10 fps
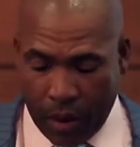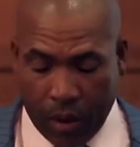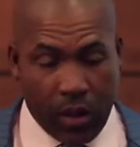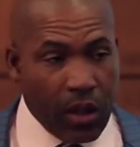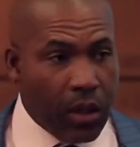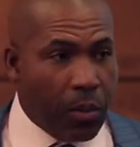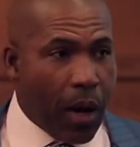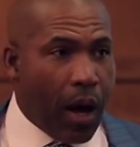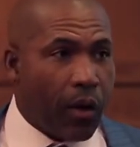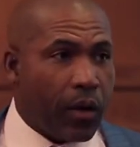you can see the
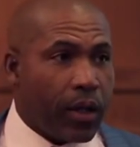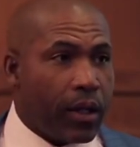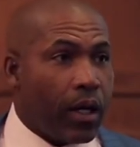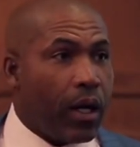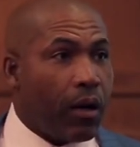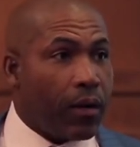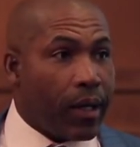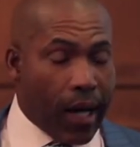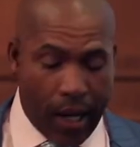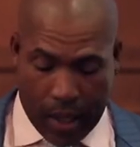power
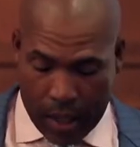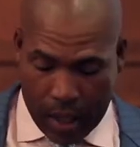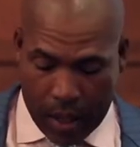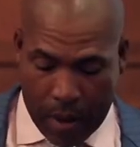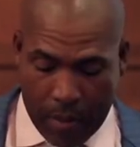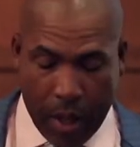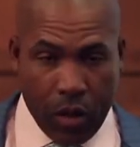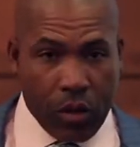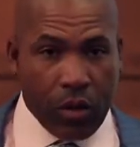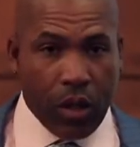of God in that
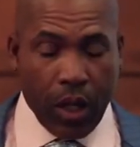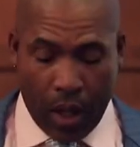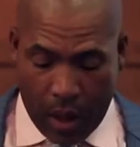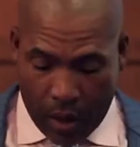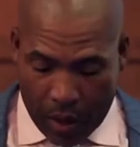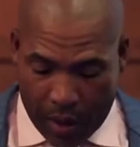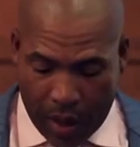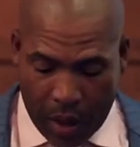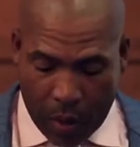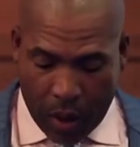ministry to
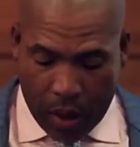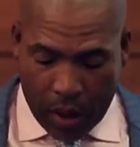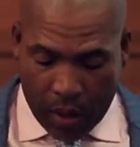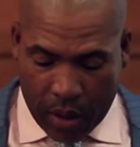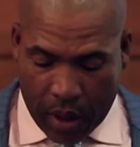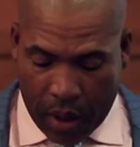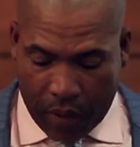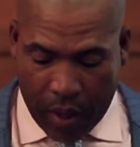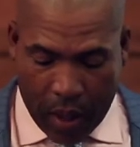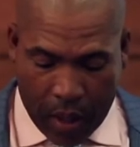see what it is that
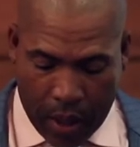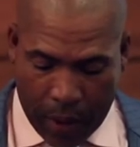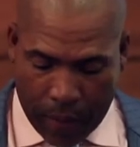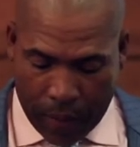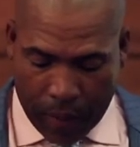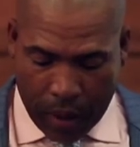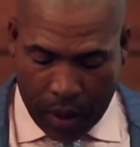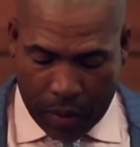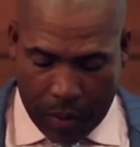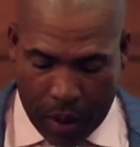they've done there.
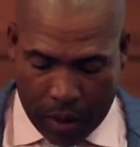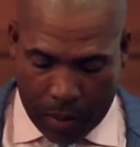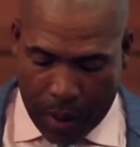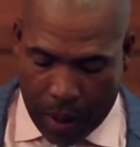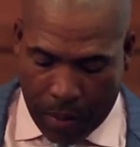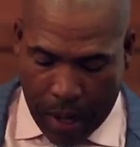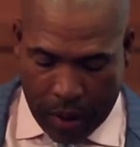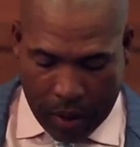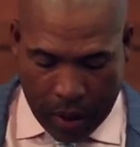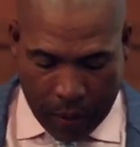It's, it's been
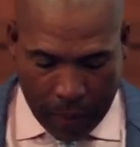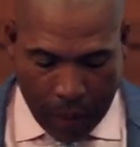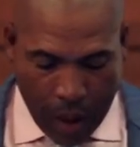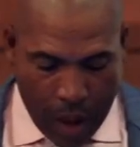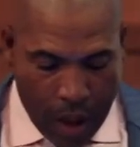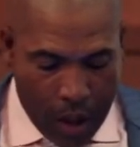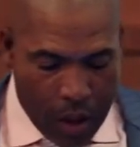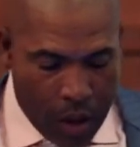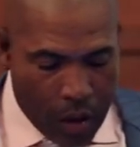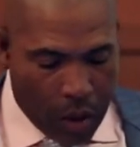amazing.
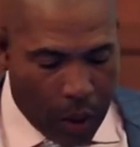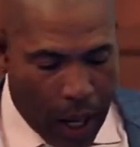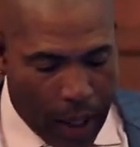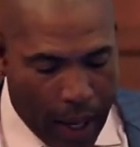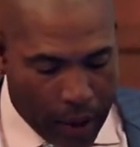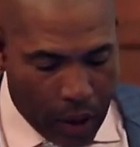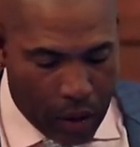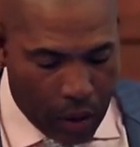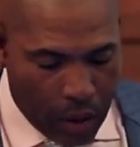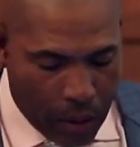So what I'd like to
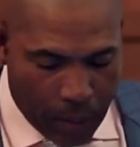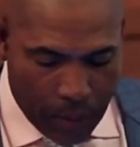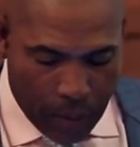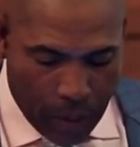do,